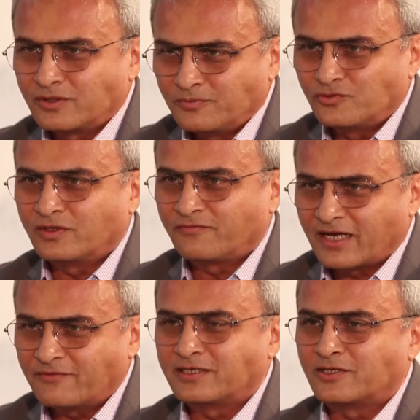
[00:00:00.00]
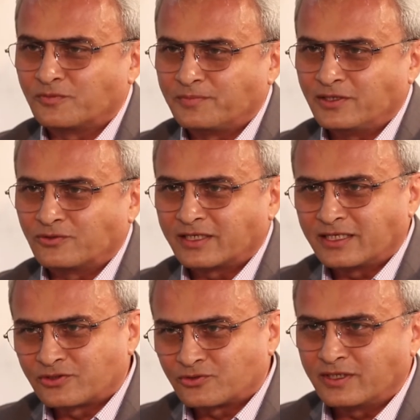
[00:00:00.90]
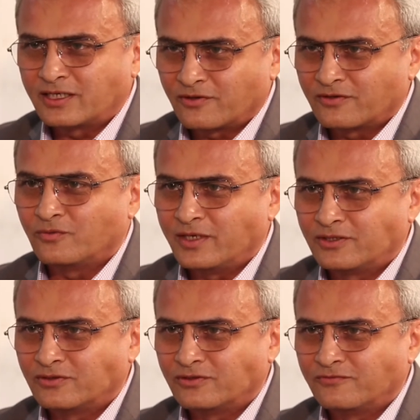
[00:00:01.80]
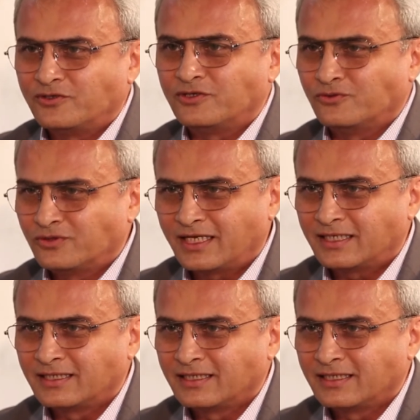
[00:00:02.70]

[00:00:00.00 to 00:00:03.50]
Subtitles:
remove a 500 rupee note and throw it out of the window, would you do that?